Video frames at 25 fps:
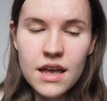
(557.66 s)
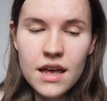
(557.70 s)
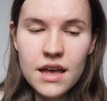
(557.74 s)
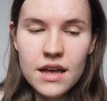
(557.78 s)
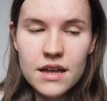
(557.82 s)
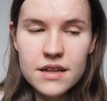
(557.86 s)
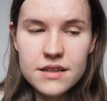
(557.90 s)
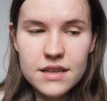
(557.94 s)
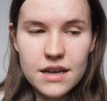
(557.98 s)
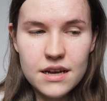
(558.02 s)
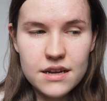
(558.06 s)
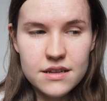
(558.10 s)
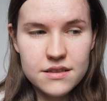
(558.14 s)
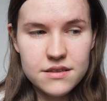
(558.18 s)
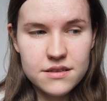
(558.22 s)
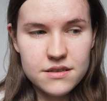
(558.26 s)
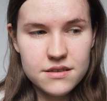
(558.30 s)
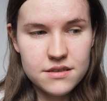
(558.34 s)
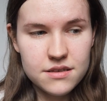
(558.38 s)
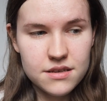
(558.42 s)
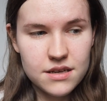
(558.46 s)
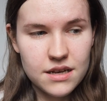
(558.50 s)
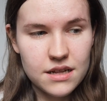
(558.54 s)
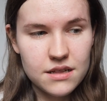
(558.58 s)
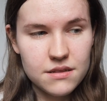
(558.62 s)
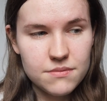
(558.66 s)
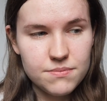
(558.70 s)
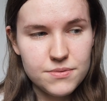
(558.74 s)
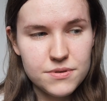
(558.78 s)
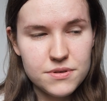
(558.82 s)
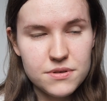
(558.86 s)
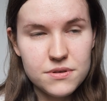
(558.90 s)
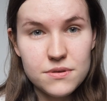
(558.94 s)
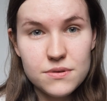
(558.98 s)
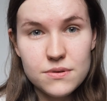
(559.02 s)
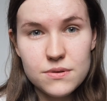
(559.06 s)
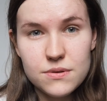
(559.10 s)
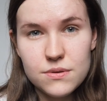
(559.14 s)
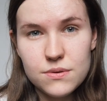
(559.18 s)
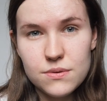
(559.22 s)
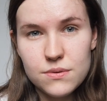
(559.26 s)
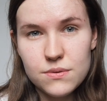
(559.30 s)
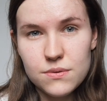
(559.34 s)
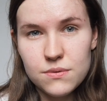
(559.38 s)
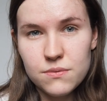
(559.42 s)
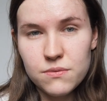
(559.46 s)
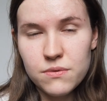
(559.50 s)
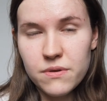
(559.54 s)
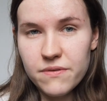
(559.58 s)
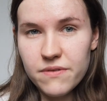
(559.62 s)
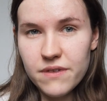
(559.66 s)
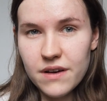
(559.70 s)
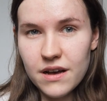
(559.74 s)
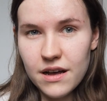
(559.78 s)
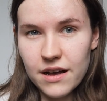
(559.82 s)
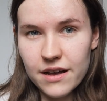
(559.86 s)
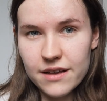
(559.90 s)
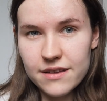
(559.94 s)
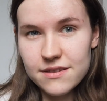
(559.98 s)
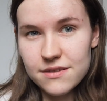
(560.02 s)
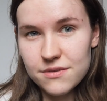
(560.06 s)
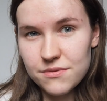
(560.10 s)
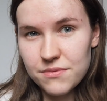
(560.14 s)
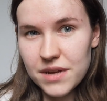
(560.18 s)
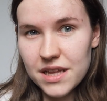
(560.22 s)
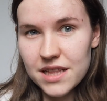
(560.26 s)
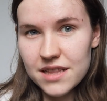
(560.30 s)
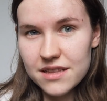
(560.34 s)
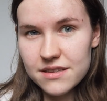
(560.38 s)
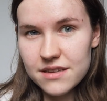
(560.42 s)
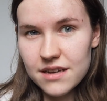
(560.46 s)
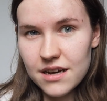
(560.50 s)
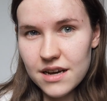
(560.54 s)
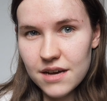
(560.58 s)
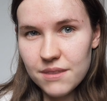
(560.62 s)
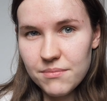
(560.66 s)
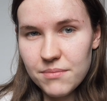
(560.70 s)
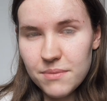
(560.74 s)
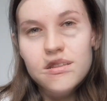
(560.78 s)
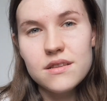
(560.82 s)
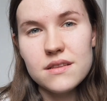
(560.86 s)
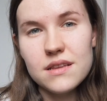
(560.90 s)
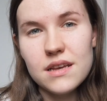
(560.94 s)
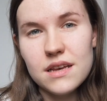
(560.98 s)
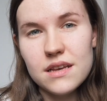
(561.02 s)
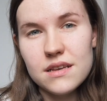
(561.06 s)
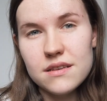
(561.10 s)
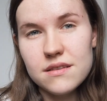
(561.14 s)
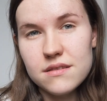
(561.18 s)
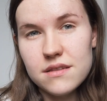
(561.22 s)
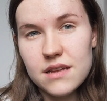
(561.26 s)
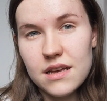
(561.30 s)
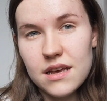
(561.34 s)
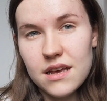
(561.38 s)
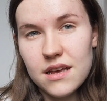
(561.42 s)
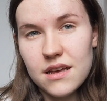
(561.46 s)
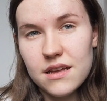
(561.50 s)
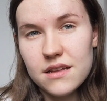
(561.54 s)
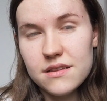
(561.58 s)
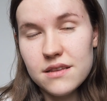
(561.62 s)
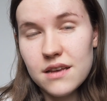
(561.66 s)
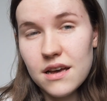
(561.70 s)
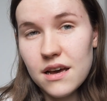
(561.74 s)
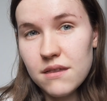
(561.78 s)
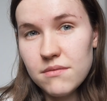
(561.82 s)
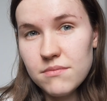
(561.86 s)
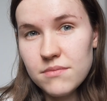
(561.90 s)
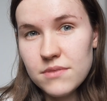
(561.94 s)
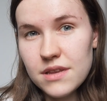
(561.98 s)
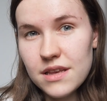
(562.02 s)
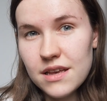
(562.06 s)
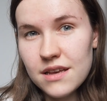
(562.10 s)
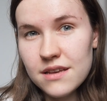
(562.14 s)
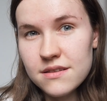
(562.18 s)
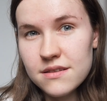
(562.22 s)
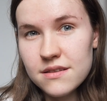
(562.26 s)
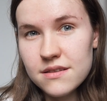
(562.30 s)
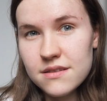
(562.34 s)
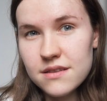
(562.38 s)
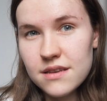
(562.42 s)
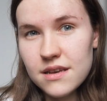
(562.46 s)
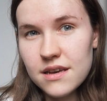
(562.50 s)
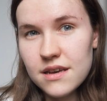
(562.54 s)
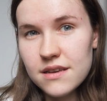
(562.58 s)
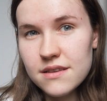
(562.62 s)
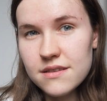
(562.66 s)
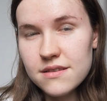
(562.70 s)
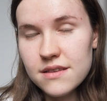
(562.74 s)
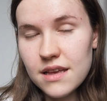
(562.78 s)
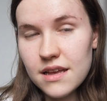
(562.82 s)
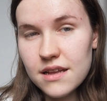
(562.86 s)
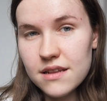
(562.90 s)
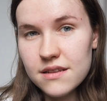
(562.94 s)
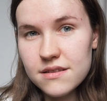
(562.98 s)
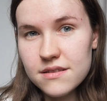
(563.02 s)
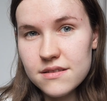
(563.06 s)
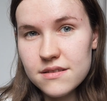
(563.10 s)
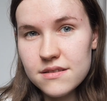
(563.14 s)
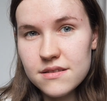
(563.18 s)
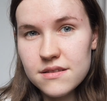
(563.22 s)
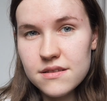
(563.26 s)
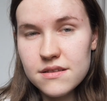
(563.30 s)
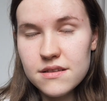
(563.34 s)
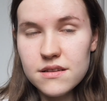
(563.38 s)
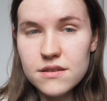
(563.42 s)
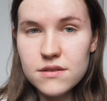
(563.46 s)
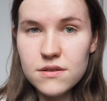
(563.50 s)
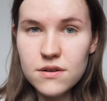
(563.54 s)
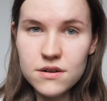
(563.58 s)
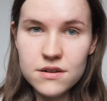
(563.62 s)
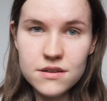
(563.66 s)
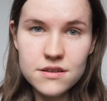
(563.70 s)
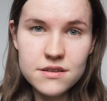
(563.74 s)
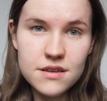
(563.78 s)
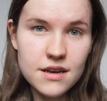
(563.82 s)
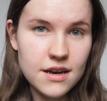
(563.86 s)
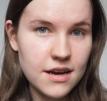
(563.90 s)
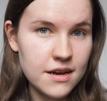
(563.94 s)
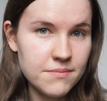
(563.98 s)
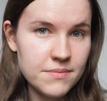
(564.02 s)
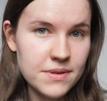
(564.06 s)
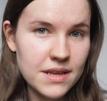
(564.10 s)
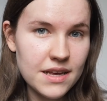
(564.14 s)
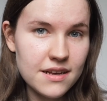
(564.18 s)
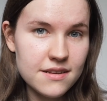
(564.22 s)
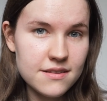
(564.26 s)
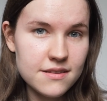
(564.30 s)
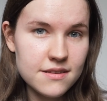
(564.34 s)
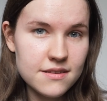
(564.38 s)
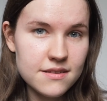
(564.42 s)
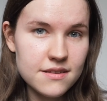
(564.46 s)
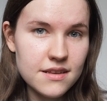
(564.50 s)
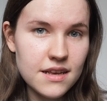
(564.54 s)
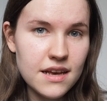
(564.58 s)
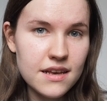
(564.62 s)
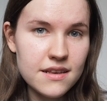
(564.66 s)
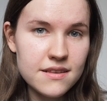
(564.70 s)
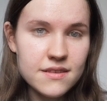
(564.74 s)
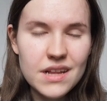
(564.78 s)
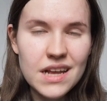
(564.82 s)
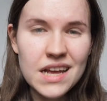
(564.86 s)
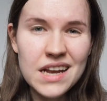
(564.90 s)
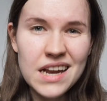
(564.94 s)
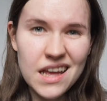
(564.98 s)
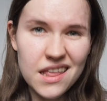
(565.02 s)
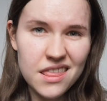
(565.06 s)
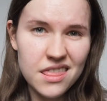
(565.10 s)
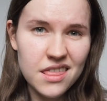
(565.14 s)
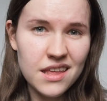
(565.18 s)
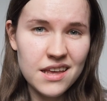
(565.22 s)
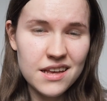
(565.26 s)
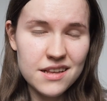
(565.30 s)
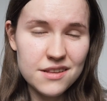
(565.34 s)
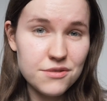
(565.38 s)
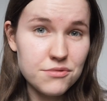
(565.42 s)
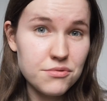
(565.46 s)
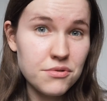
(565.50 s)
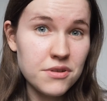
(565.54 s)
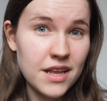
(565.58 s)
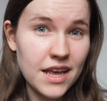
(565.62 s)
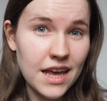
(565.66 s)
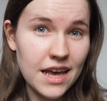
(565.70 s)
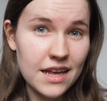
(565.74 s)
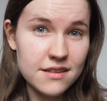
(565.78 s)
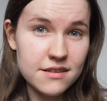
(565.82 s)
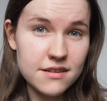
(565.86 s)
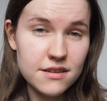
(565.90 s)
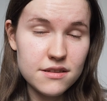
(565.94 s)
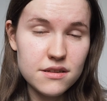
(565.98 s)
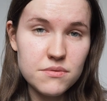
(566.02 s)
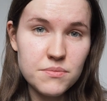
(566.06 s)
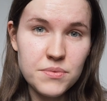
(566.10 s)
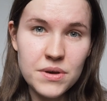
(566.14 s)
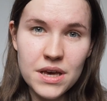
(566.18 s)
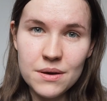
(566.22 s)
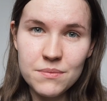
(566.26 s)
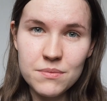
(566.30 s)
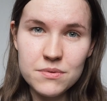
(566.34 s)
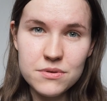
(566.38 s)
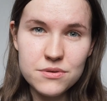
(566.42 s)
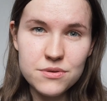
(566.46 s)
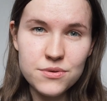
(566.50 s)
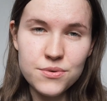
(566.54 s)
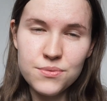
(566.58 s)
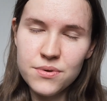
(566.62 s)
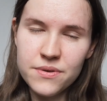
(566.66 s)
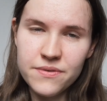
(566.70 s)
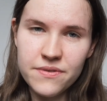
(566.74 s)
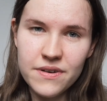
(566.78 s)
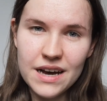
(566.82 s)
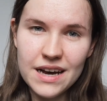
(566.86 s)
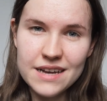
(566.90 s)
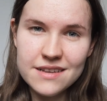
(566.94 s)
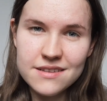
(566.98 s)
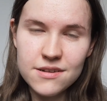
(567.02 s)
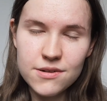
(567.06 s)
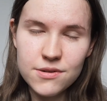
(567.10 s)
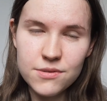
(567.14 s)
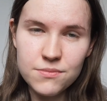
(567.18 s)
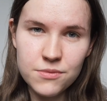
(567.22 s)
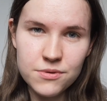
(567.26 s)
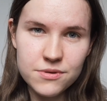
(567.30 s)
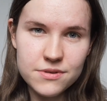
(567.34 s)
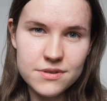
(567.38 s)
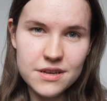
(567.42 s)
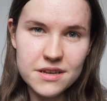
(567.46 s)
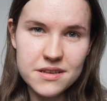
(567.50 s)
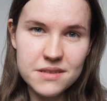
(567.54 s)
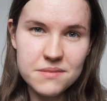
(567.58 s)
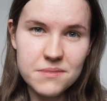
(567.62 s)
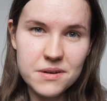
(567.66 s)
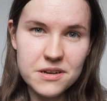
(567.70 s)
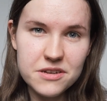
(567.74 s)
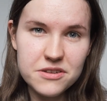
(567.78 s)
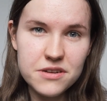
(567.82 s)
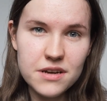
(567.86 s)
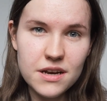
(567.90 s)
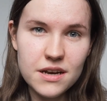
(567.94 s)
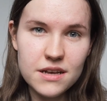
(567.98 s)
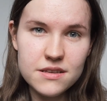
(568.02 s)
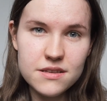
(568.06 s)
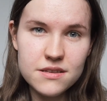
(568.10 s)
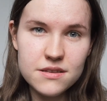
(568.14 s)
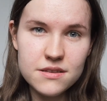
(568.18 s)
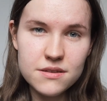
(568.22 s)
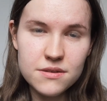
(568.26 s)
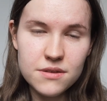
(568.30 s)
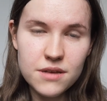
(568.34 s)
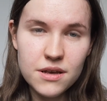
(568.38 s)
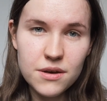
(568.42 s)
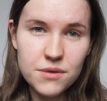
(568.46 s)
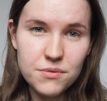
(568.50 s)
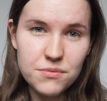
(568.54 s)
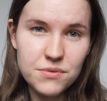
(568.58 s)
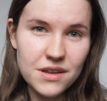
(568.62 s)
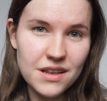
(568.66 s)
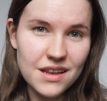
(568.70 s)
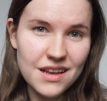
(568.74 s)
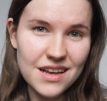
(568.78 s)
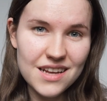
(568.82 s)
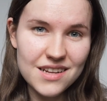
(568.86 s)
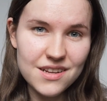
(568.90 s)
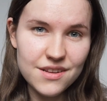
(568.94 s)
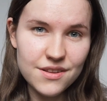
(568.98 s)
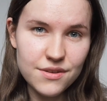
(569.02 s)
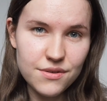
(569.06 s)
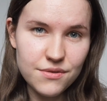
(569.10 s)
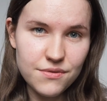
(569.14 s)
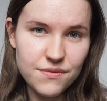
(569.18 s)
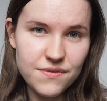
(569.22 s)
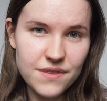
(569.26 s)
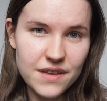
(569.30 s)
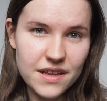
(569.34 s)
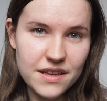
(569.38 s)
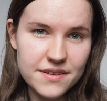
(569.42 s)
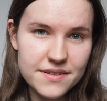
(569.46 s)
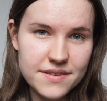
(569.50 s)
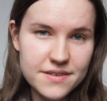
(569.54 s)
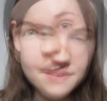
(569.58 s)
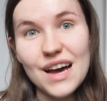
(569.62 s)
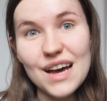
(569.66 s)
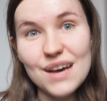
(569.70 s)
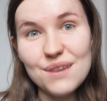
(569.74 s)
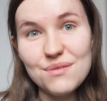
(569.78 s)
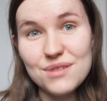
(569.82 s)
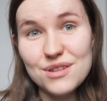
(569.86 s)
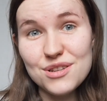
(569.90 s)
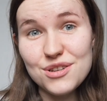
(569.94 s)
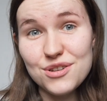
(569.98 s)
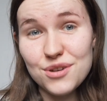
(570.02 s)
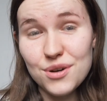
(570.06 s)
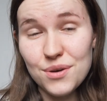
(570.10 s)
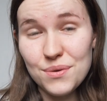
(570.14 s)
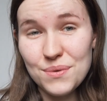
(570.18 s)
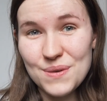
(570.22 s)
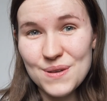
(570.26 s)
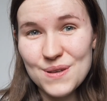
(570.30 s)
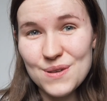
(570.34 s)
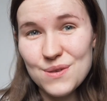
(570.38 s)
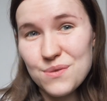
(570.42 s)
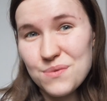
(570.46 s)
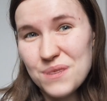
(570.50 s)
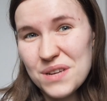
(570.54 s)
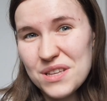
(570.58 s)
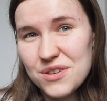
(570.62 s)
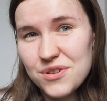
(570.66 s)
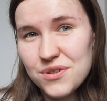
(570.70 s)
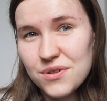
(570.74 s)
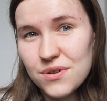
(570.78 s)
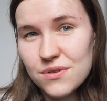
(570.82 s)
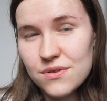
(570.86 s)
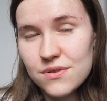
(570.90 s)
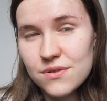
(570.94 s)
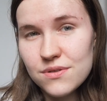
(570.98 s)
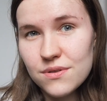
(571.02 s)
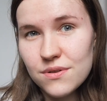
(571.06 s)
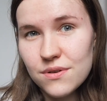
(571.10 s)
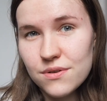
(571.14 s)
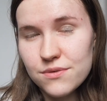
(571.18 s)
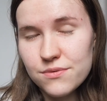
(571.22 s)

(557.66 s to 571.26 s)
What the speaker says: that helps you to revise real time. There's the timed exercise and non-timed exercise, and I think it's really handy to be able to revise almost as much as we learn new things. I will show you screenshots or